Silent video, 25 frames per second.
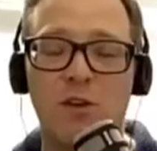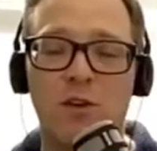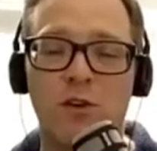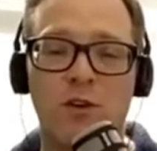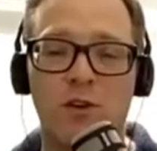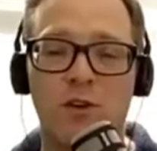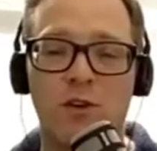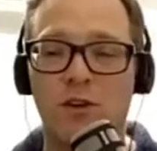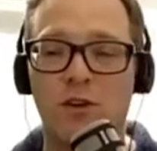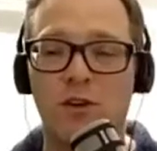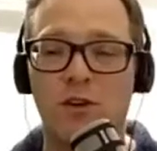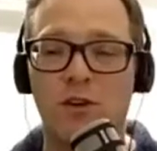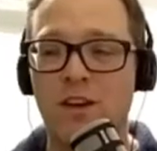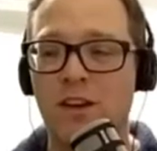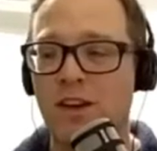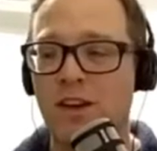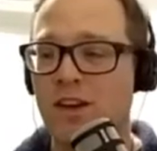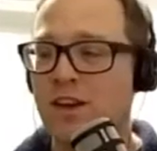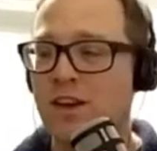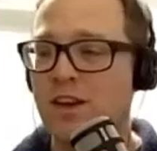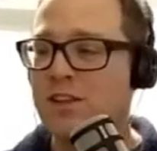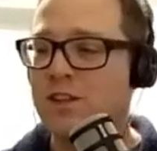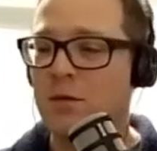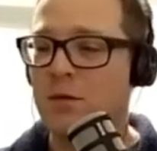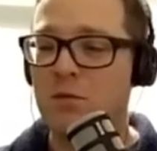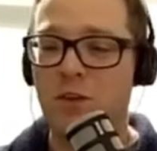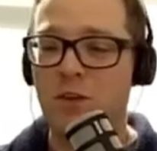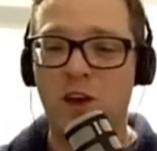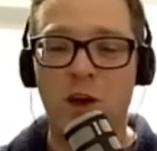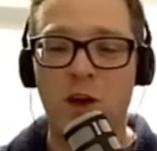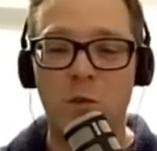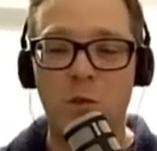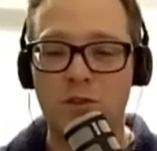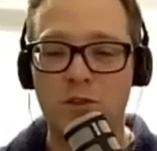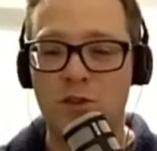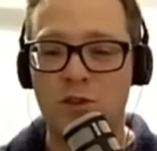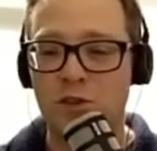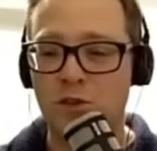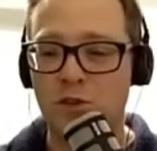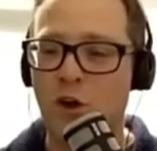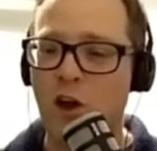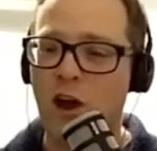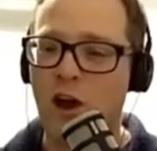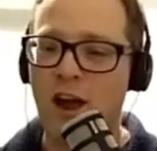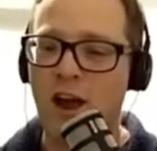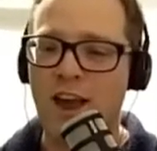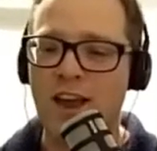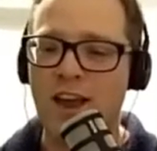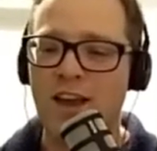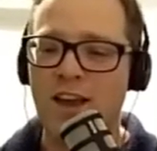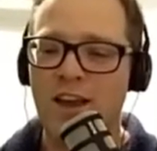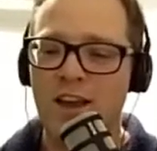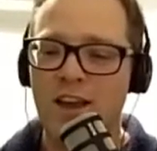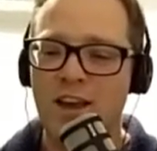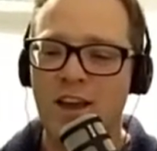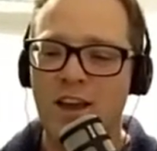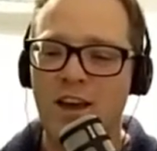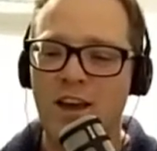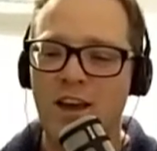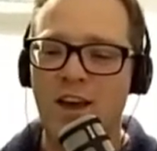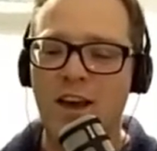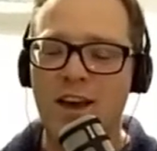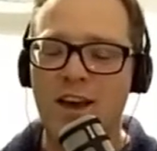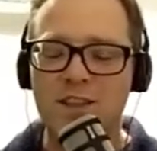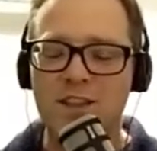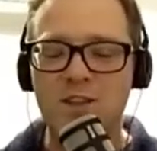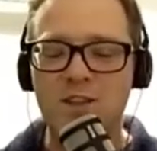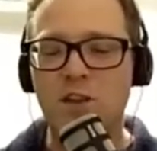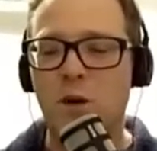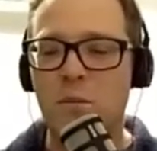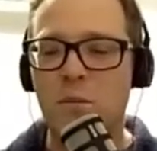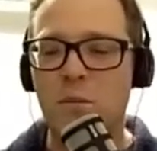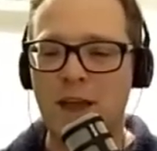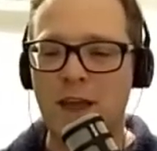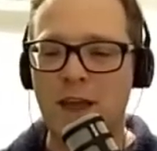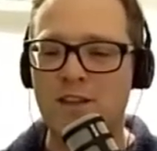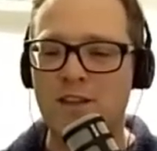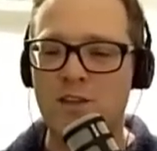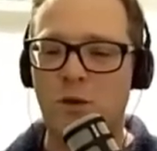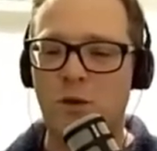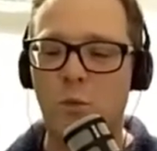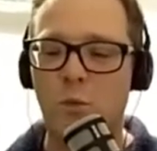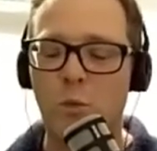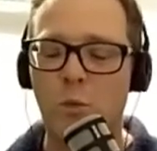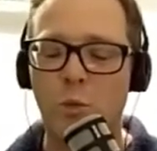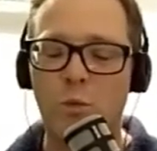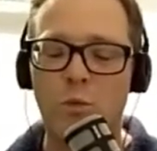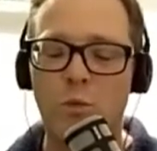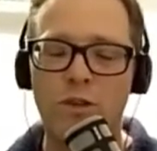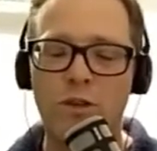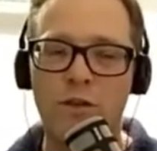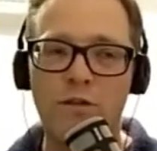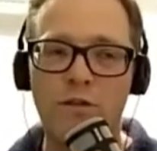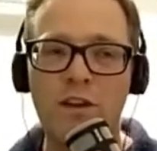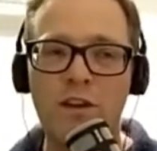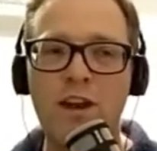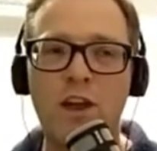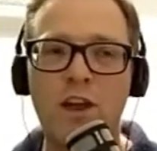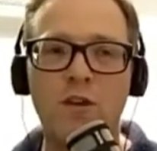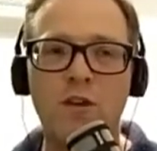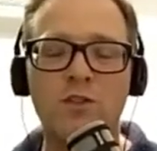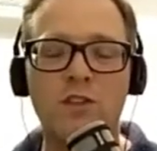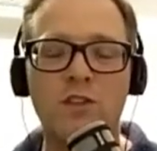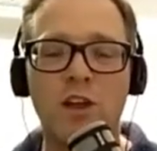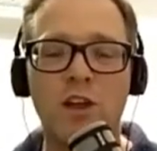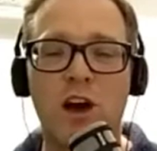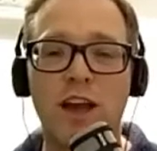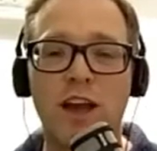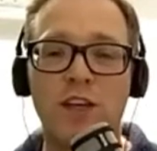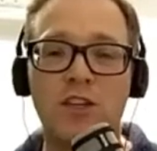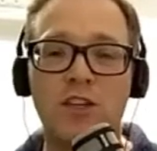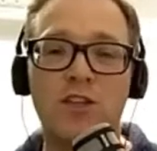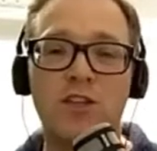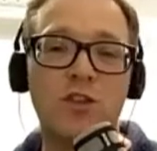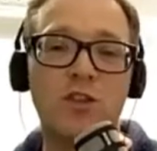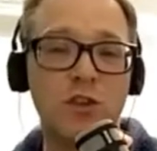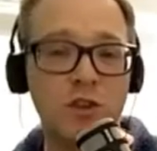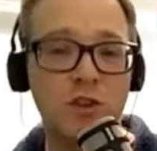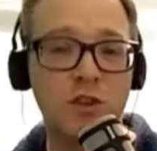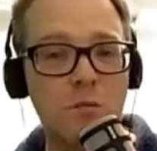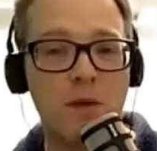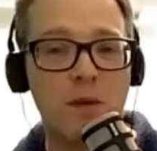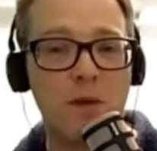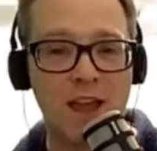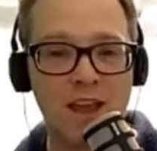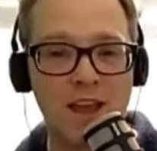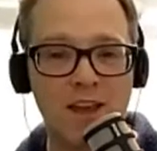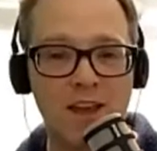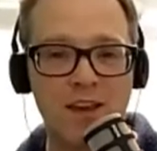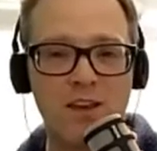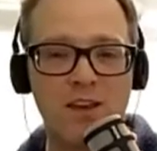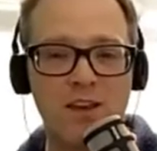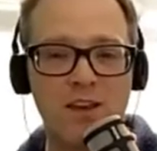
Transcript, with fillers: yeah. or something I want to try, and it's not based on the videos that I should make.